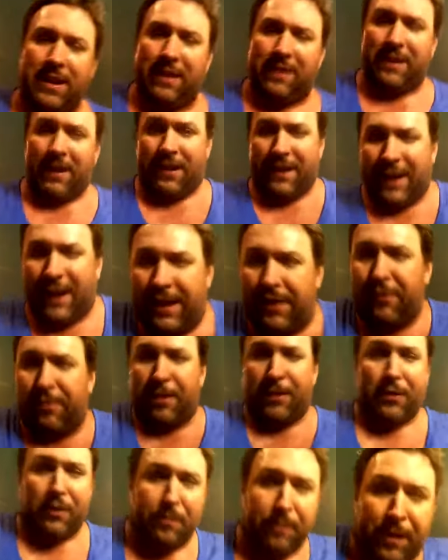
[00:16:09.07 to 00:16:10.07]
anything negative
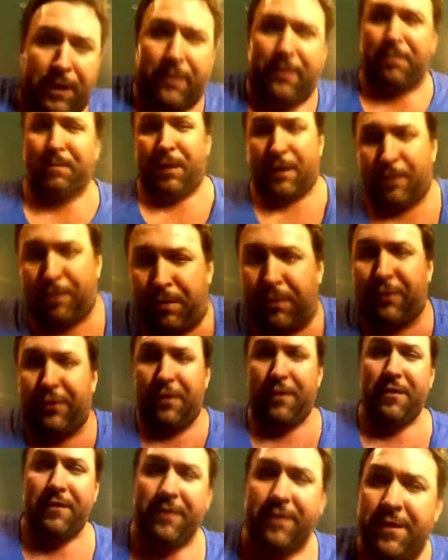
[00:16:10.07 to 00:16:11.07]
about the other
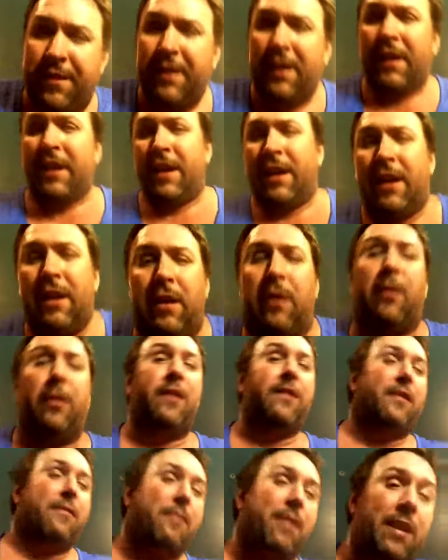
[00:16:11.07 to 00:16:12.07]
person, or
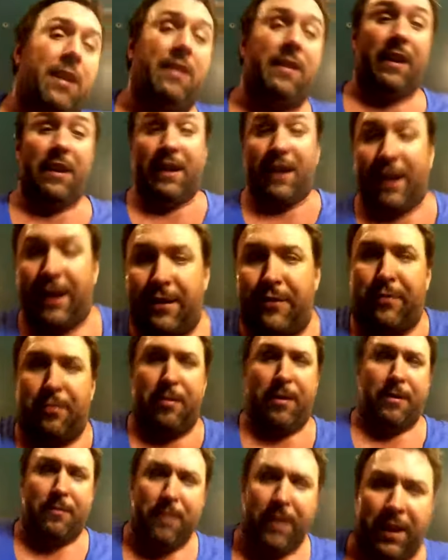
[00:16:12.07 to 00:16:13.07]
does it mean anything negative
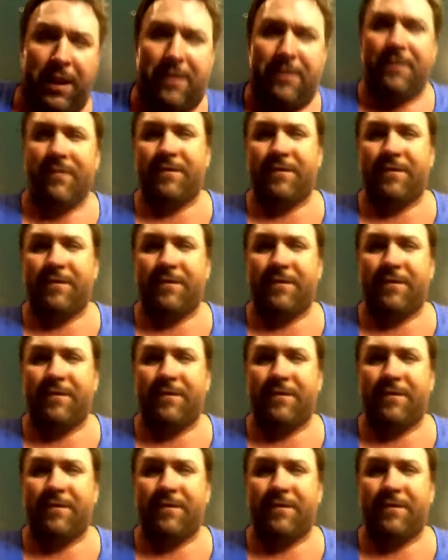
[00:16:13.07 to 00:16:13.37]
about me?